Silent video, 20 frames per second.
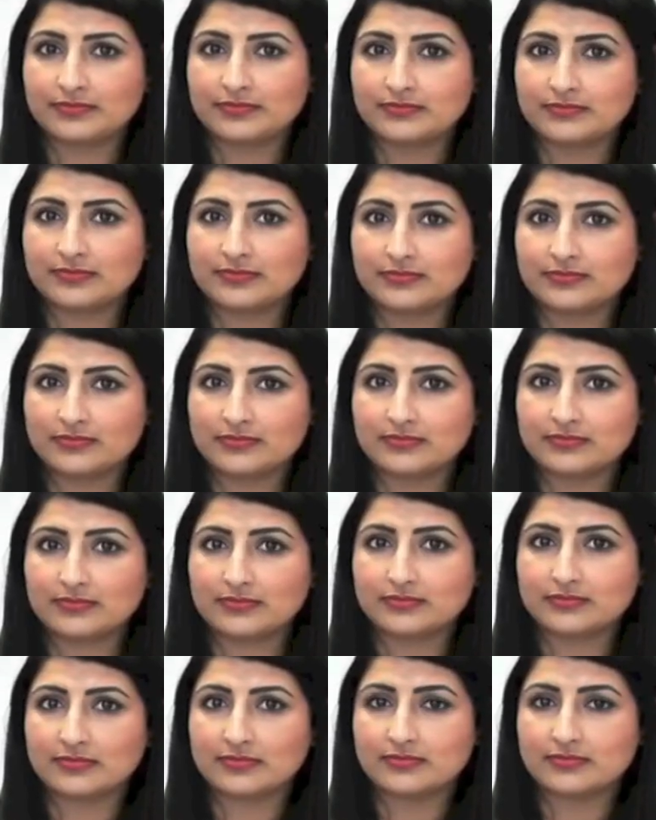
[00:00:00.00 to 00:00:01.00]

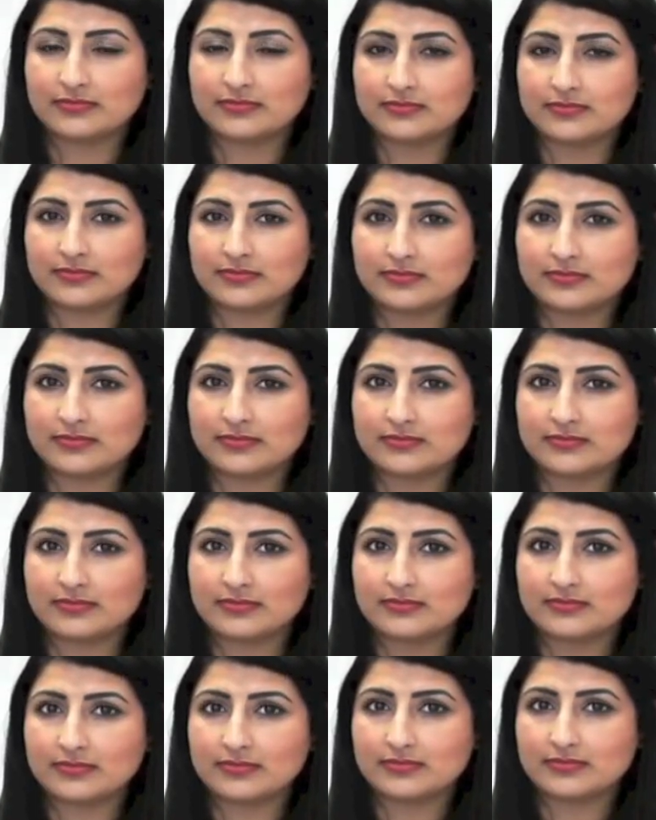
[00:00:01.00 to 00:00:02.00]

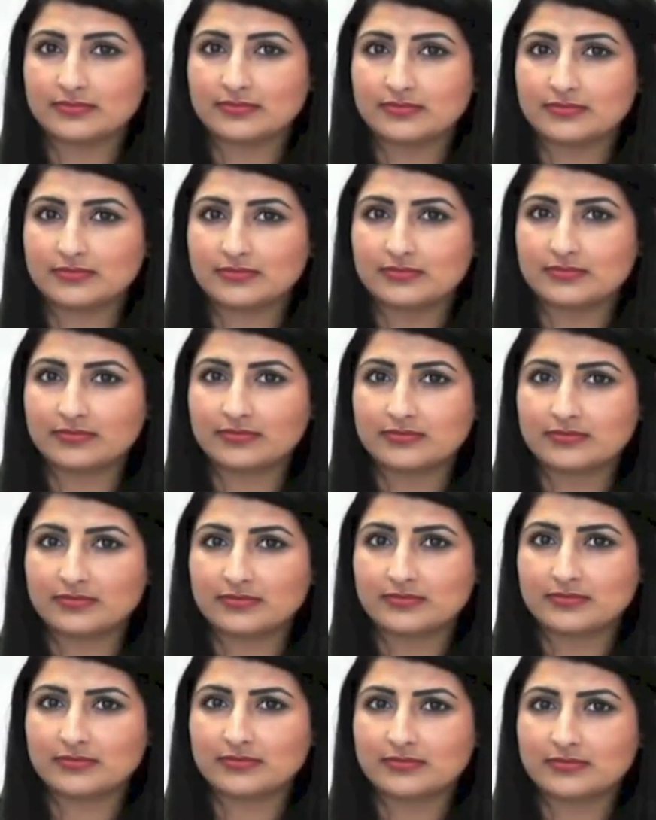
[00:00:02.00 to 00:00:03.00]

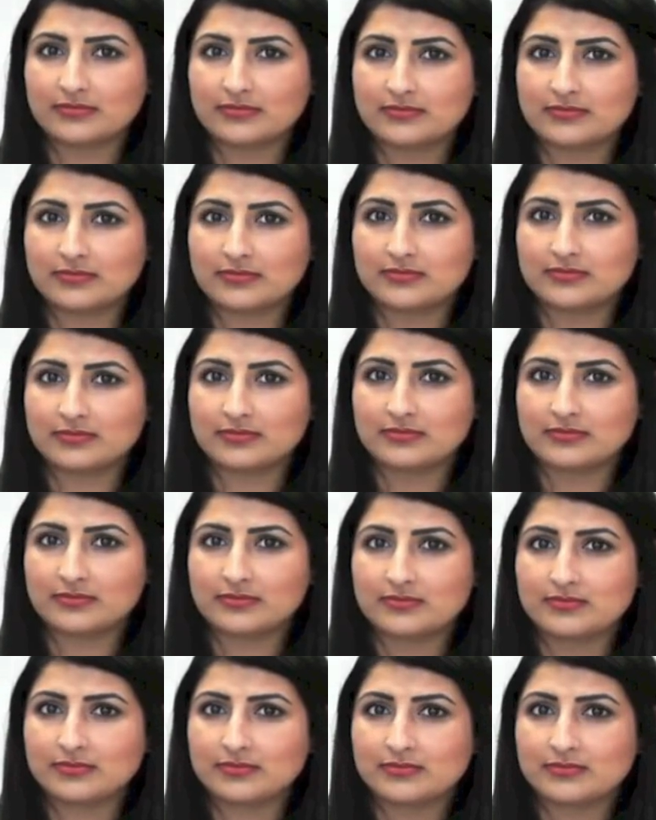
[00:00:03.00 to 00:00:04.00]

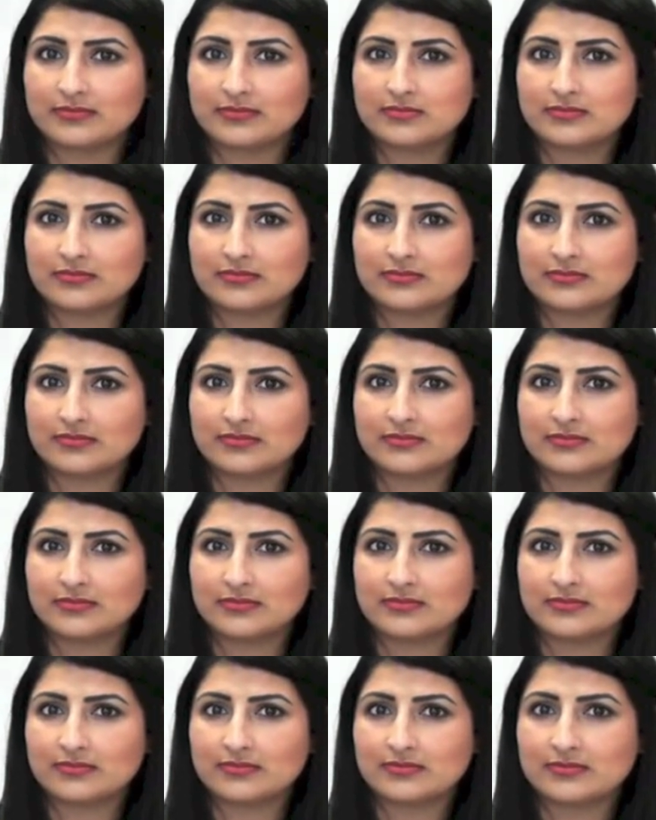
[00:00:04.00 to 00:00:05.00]

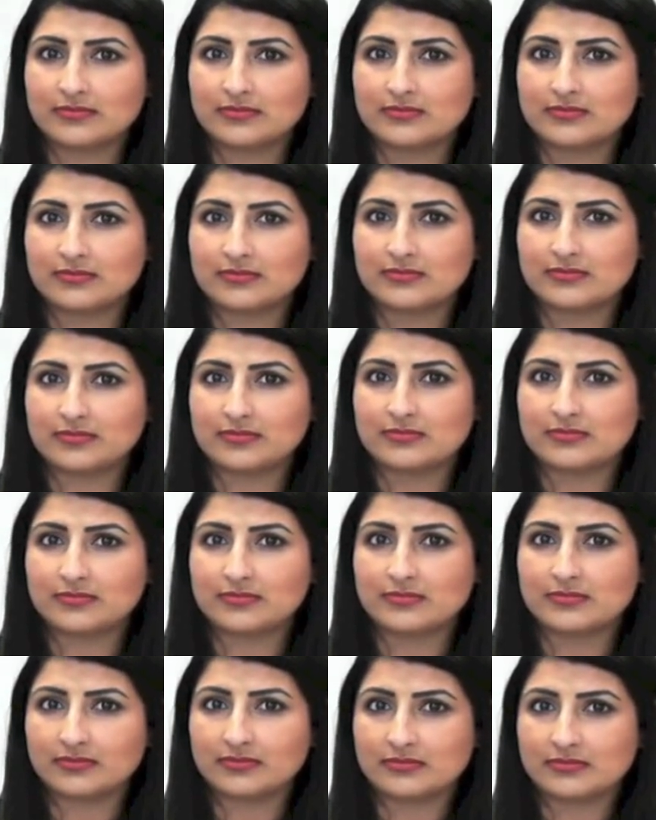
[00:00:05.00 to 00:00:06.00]

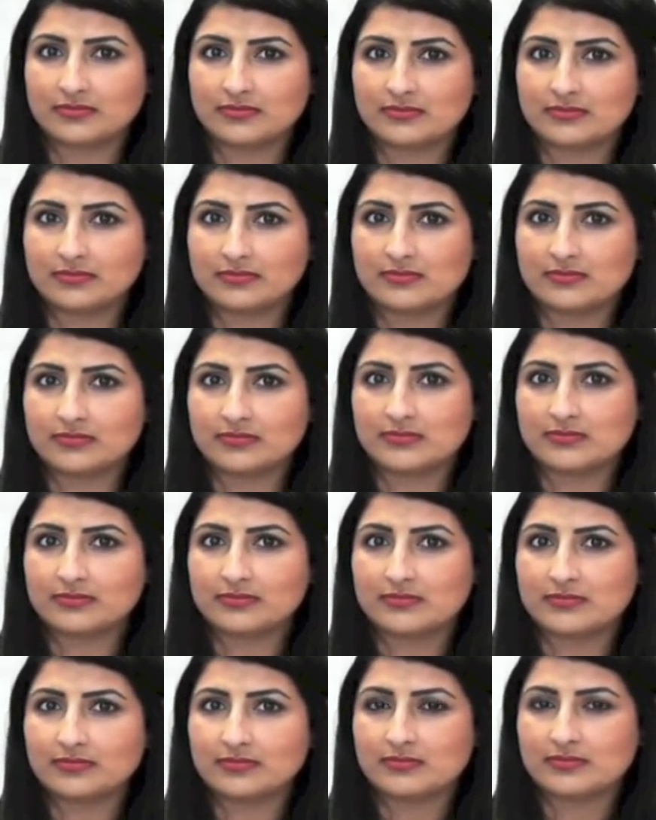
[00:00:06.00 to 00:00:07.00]

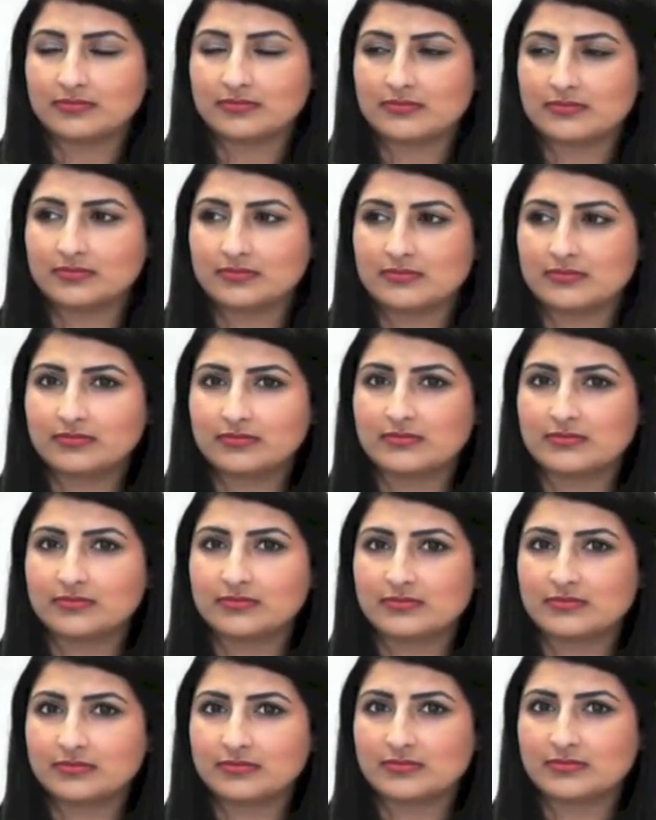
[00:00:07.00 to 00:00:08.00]
No words are spoken by the person on screen.